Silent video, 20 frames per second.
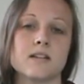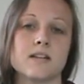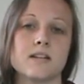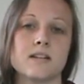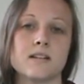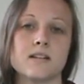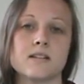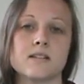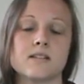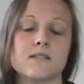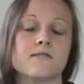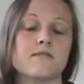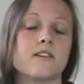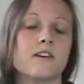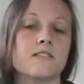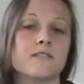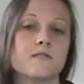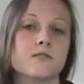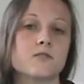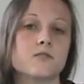it is a
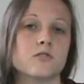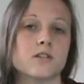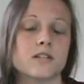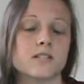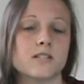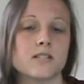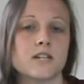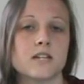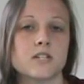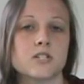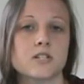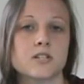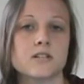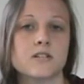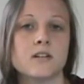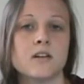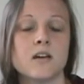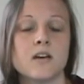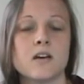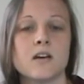faithful
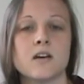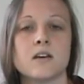translation